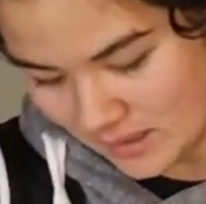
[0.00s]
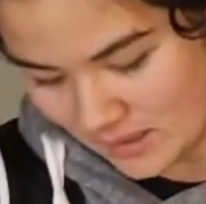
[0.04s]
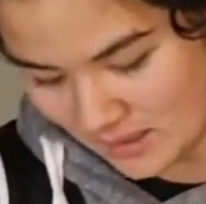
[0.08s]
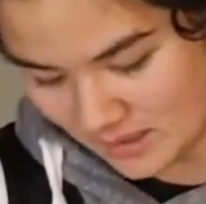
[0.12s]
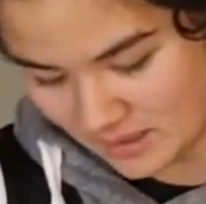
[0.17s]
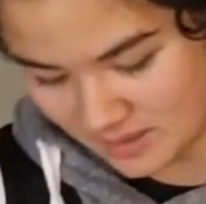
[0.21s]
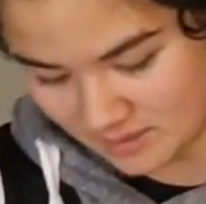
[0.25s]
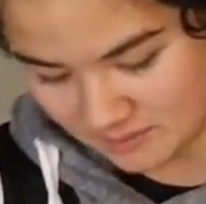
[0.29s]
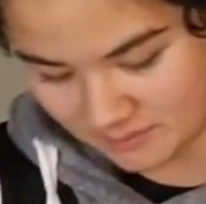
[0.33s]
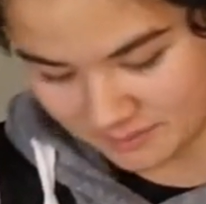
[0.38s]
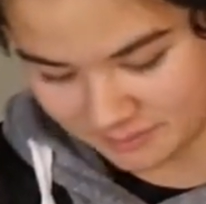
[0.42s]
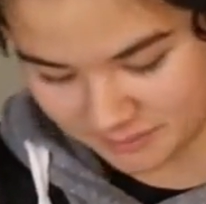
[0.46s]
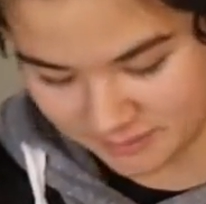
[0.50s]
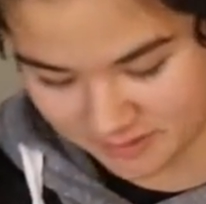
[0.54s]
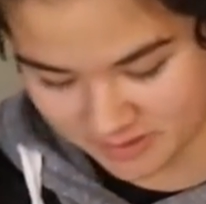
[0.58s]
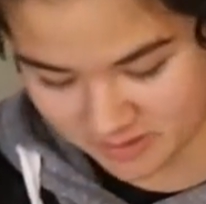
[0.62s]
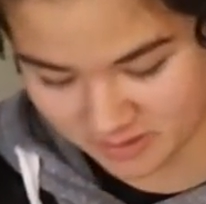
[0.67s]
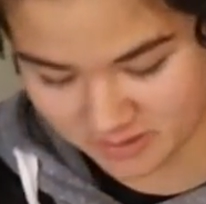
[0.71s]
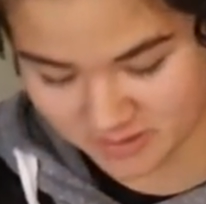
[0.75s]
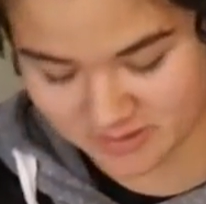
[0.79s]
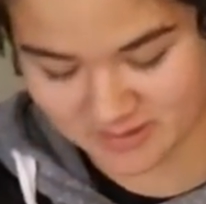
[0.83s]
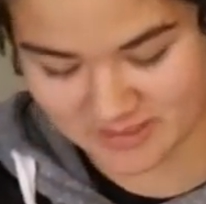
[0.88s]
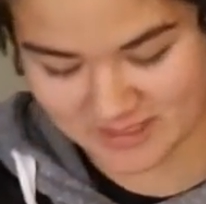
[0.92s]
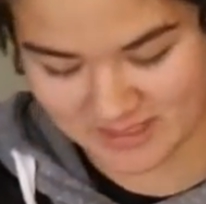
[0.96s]
Um, if we
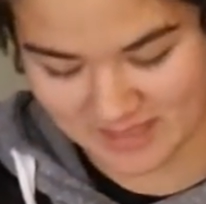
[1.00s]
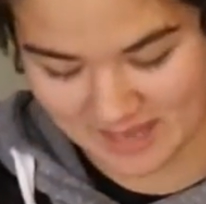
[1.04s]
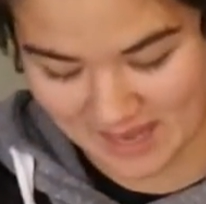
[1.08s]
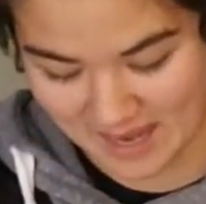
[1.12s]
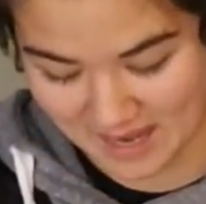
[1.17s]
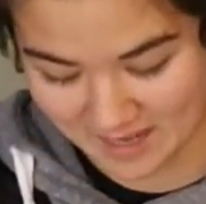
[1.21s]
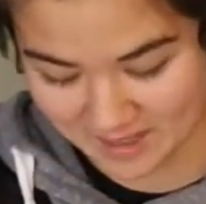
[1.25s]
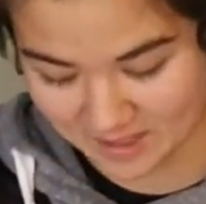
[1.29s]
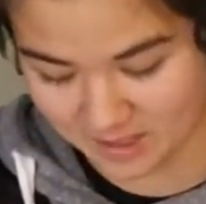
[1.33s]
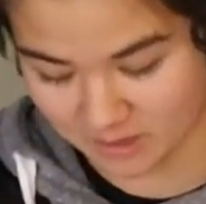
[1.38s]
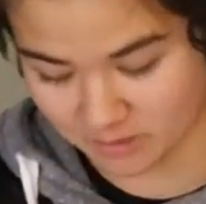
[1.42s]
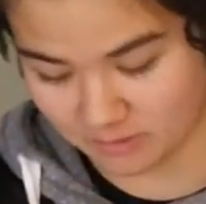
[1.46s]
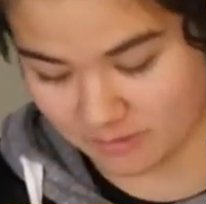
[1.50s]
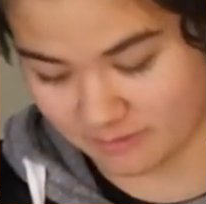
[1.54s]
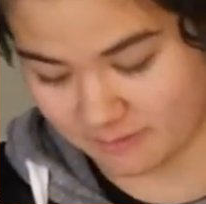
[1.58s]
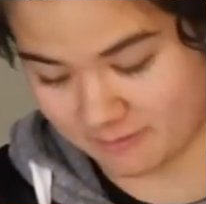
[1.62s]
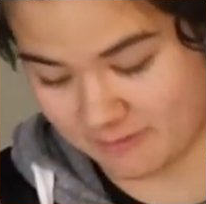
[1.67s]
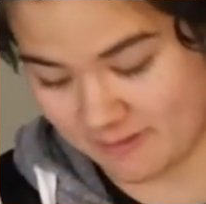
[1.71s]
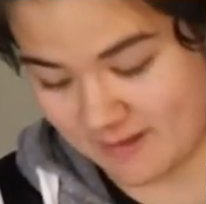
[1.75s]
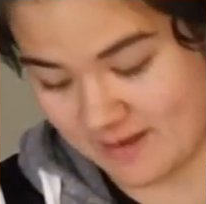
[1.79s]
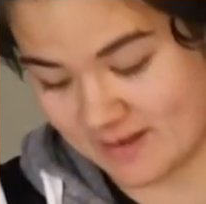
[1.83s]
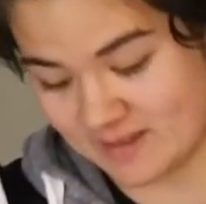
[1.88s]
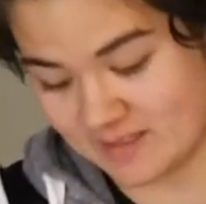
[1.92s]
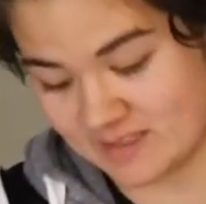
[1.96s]
turn on the echo
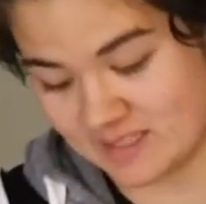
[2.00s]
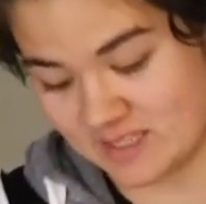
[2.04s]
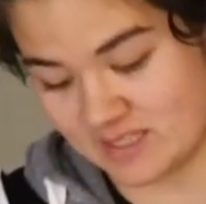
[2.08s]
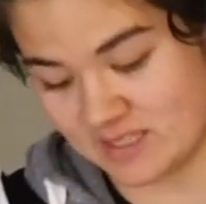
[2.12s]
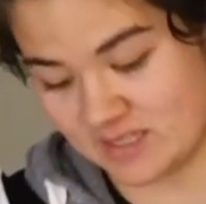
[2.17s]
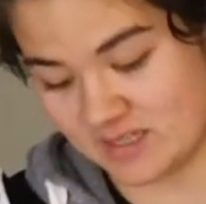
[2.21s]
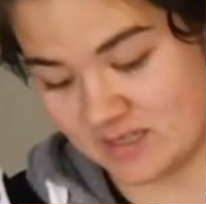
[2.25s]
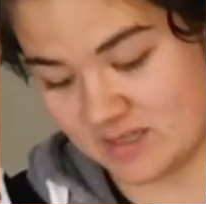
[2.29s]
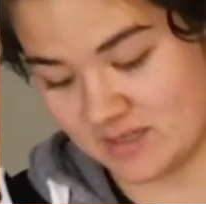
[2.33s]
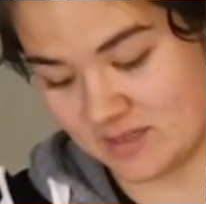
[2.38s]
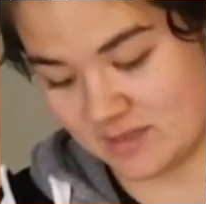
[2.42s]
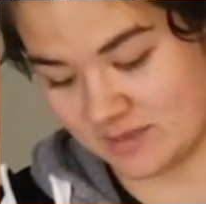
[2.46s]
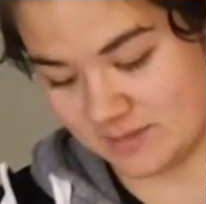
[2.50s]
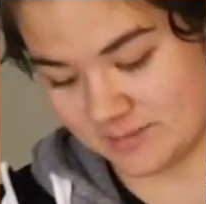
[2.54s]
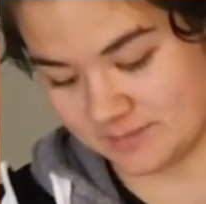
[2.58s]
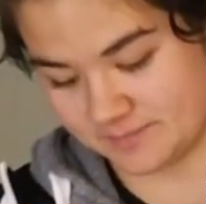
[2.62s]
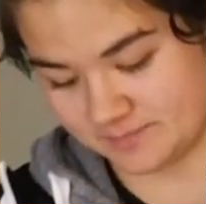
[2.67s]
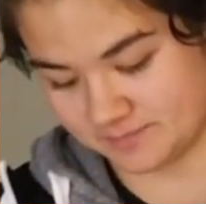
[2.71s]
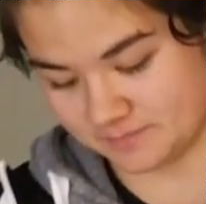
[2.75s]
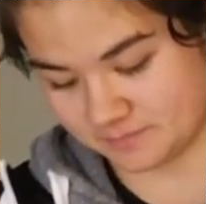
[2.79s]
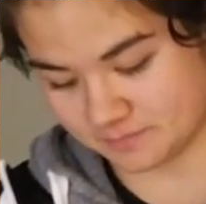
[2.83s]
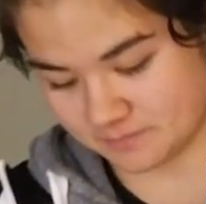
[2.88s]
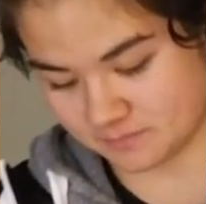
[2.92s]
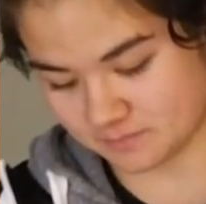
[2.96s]
effect,
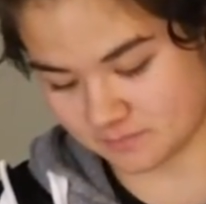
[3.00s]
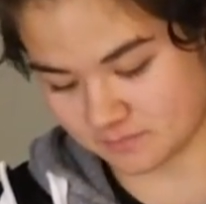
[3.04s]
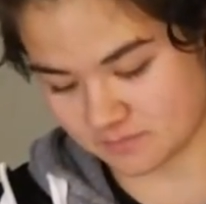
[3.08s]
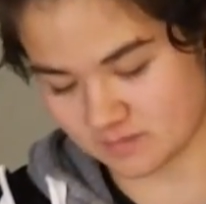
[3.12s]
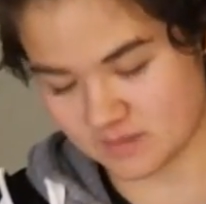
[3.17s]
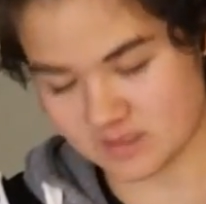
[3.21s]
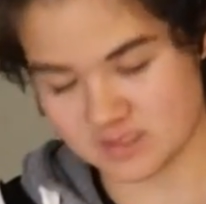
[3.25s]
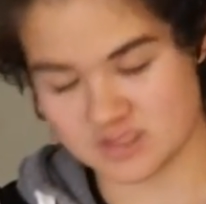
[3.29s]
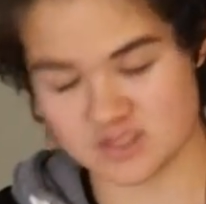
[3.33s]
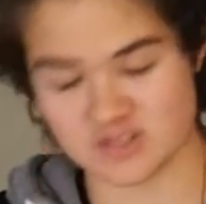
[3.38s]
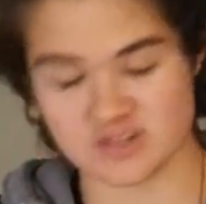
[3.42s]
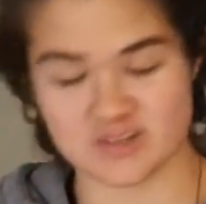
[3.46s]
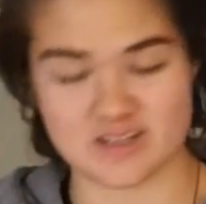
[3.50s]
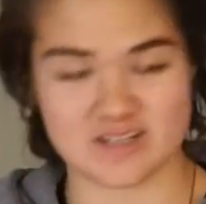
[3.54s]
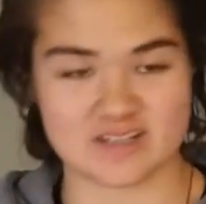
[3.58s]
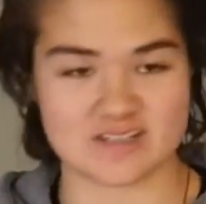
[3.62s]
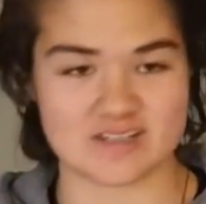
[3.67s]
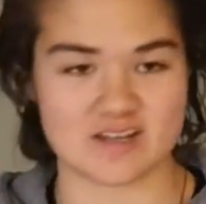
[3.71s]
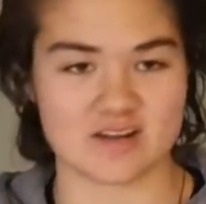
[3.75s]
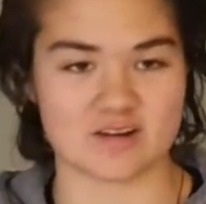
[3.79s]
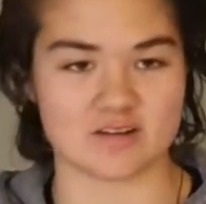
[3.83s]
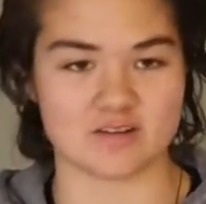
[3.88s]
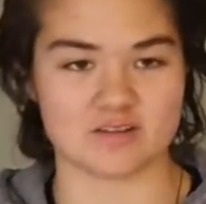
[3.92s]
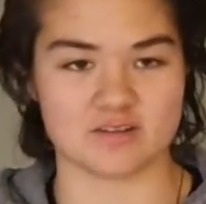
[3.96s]
turn it
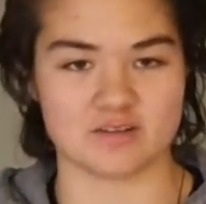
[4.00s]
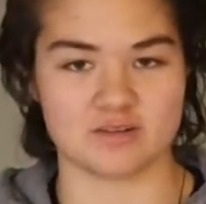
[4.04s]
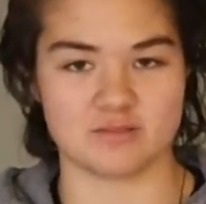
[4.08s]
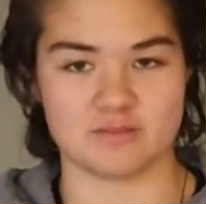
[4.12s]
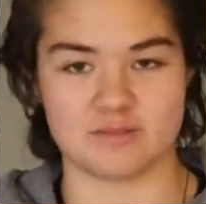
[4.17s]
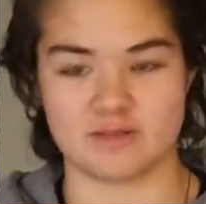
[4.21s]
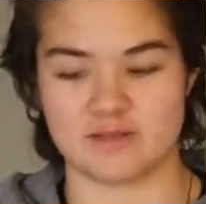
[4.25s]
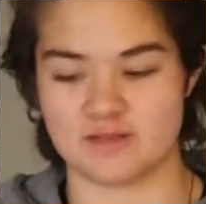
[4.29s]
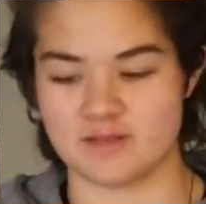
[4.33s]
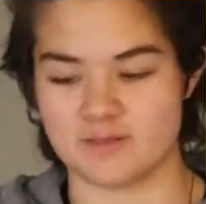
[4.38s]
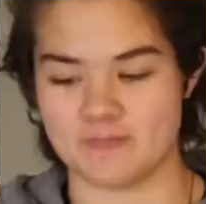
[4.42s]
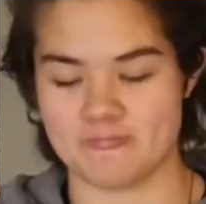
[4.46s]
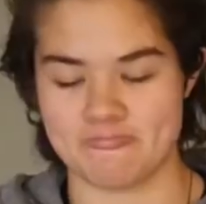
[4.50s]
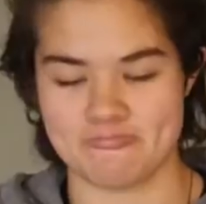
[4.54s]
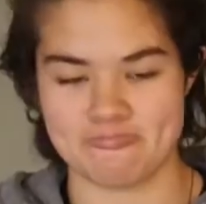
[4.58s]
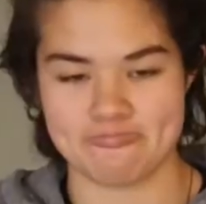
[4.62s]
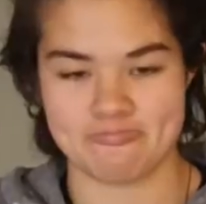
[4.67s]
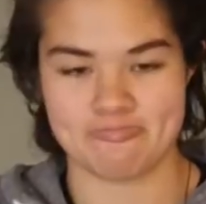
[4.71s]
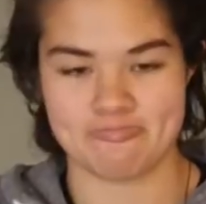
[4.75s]
down a little bit.